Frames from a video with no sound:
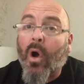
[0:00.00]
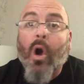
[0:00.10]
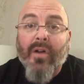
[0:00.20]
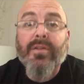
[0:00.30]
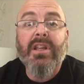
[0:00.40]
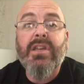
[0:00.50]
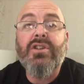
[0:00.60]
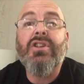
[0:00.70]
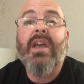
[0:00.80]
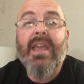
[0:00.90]
off
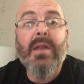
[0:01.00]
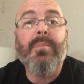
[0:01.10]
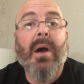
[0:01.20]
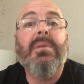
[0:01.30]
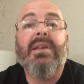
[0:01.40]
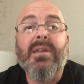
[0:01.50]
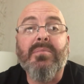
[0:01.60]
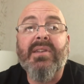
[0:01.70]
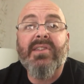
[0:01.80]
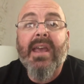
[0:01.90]
leash in public
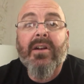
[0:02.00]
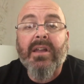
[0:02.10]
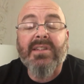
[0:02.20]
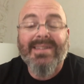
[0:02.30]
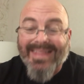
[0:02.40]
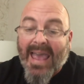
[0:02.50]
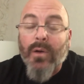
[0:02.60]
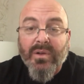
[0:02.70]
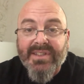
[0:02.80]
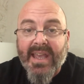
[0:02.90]
in busy areas.
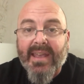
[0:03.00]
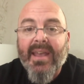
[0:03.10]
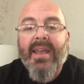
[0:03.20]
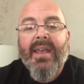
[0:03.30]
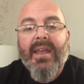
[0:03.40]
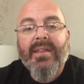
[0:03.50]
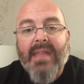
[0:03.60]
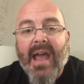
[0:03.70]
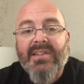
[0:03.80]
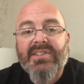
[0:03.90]
That was it.
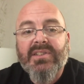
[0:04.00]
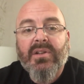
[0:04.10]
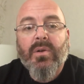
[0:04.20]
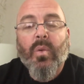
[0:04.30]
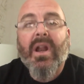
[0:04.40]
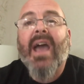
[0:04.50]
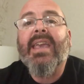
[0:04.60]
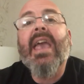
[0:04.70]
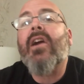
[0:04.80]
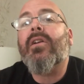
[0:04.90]
That's what I
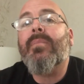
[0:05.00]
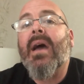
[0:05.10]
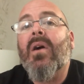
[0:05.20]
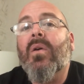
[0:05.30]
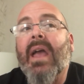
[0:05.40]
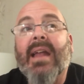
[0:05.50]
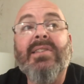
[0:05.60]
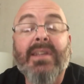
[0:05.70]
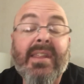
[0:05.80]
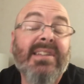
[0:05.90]
cared about.
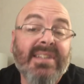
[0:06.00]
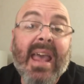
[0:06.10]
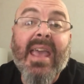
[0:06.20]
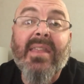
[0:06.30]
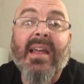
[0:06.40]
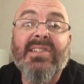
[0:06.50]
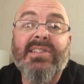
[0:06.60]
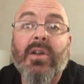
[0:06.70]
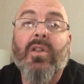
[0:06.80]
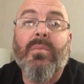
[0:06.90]
And to this day, that's
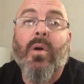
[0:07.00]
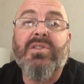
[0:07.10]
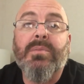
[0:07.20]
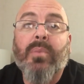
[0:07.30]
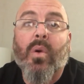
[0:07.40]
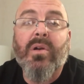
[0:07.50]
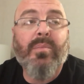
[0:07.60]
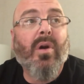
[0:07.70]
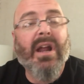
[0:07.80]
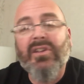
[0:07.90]
still the most
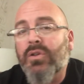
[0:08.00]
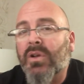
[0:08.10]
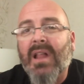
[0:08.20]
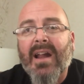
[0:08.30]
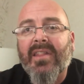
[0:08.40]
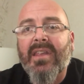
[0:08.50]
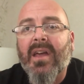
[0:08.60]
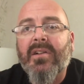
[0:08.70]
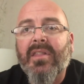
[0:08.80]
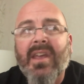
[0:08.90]
important part. I do a lot of the
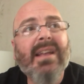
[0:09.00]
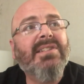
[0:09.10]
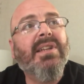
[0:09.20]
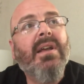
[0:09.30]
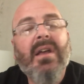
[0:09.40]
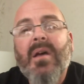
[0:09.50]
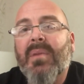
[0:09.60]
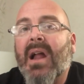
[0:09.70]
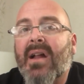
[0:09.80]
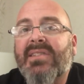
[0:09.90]
other things,
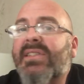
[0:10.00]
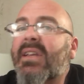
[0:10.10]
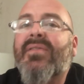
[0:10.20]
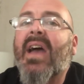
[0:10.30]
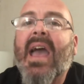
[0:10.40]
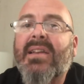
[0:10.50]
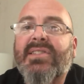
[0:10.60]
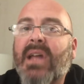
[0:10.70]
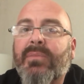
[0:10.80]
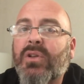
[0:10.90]
but honestly, if I had to
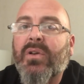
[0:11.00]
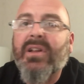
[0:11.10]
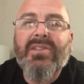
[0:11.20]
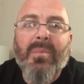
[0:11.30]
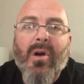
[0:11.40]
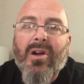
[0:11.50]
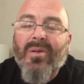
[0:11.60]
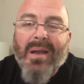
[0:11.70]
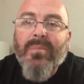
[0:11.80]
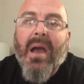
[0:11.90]
stop doing it
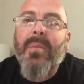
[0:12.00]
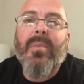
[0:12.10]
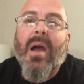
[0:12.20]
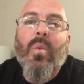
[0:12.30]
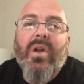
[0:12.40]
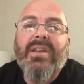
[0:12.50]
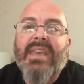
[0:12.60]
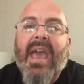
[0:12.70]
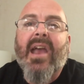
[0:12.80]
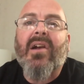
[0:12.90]
tomorrow, I
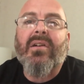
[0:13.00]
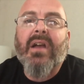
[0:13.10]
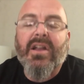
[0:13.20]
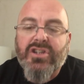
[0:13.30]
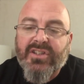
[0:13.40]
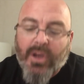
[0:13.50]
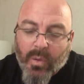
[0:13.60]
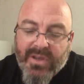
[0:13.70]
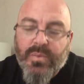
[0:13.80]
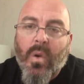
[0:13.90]
wouldn't care. I just
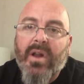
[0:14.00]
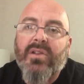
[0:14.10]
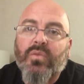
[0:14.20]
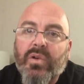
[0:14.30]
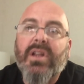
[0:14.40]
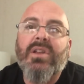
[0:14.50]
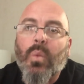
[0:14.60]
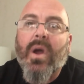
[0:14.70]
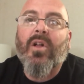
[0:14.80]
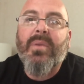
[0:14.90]
always wanted really
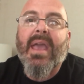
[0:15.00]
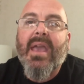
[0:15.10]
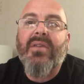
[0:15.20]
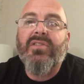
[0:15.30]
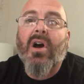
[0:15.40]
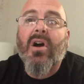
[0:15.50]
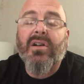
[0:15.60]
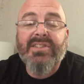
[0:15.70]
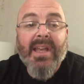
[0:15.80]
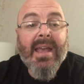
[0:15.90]
well-behaved
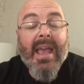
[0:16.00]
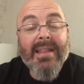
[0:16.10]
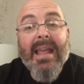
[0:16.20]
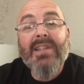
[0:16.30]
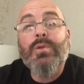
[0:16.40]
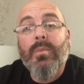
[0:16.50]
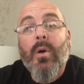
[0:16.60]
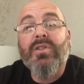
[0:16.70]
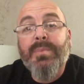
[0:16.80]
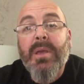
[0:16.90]
dogs. And that's what
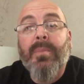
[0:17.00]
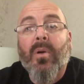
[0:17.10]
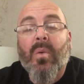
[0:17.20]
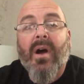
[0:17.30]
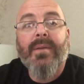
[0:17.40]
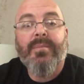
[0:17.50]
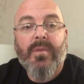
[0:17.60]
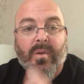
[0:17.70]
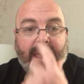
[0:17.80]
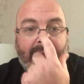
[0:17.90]
most people want,
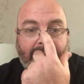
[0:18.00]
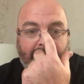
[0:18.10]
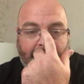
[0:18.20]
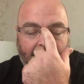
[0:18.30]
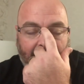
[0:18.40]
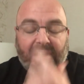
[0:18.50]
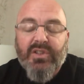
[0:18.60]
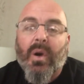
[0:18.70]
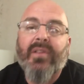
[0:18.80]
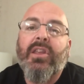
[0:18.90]
okay?
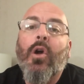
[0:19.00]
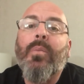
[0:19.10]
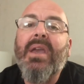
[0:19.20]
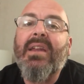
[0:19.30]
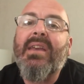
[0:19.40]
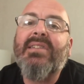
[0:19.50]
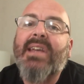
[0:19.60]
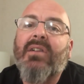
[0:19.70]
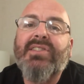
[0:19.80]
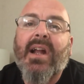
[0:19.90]
So on the obedience
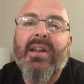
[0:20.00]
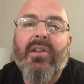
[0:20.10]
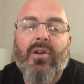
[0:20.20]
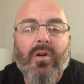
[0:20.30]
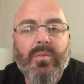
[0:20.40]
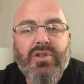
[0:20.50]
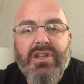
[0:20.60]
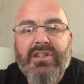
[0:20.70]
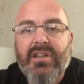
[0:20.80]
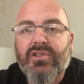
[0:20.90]
outside of the home,
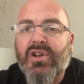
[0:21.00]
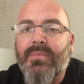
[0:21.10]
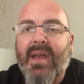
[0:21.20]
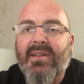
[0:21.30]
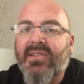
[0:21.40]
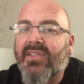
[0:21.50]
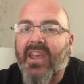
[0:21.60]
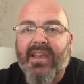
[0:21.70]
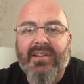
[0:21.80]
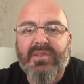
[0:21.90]
she did tremendous
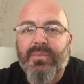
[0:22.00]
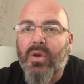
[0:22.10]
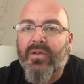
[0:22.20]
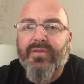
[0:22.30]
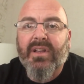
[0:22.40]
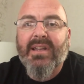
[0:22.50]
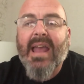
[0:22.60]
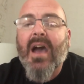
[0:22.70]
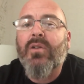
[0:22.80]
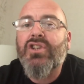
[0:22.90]
things beautifully.
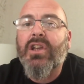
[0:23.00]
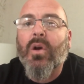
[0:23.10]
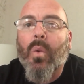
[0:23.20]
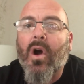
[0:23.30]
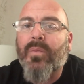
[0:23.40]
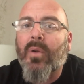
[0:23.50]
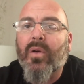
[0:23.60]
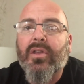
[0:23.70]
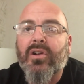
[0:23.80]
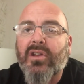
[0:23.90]
Now she could walk
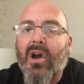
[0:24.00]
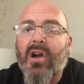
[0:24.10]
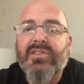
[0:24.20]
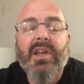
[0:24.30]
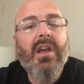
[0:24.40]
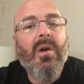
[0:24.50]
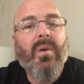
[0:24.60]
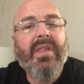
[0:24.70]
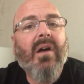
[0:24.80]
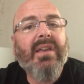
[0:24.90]
both her dogs
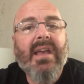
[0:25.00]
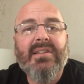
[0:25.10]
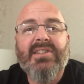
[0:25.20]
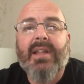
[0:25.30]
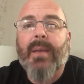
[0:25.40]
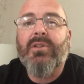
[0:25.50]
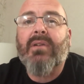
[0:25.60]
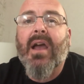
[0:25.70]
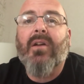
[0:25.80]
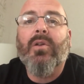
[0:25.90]
without getting slammed
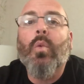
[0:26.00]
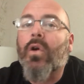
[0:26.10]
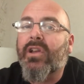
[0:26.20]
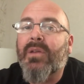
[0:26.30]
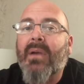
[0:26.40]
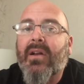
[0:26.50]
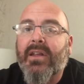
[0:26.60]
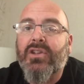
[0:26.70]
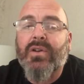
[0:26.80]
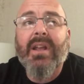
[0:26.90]
around and worrying about
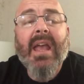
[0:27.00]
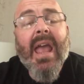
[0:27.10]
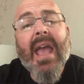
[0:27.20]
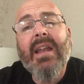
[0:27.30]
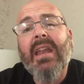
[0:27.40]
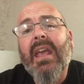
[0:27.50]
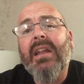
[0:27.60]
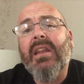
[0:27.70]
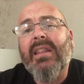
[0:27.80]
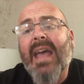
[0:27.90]
injury. And
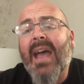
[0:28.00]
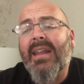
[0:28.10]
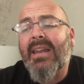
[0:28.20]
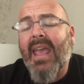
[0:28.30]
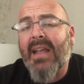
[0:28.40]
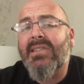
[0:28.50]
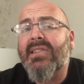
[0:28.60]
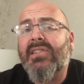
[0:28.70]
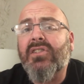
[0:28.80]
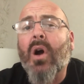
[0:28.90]
that
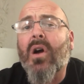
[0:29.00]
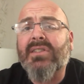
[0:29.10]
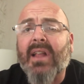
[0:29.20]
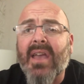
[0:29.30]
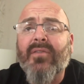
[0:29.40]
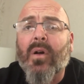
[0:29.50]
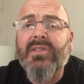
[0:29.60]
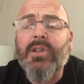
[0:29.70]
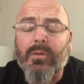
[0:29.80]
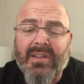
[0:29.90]
enhances the dog's life
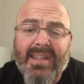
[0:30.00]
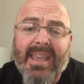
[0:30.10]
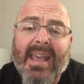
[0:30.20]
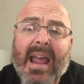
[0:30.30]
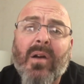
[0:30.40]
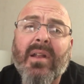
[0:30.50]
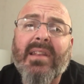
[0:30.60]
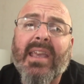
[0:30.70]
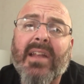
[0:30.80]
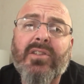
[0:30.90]
also, because they get out
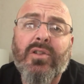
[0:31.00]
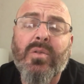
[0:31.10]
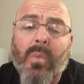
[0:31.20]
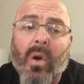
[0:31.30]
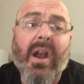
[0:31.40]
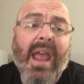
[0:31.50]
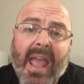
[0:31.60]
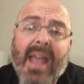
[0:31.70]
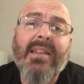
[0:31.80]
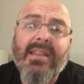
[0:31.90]
and they get to do more.
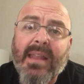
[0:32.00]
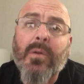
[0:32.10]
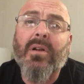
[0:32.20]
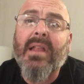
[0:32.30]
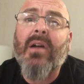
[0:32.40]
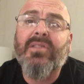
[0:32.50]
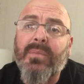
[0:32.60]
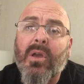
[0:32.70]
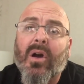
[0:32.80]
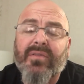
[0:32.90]
And they were allowed to
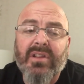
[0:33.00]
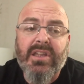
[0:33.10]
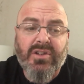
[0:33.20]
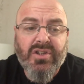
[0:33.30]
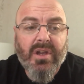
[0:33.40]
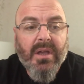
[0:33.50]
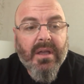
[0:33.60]
be off leash.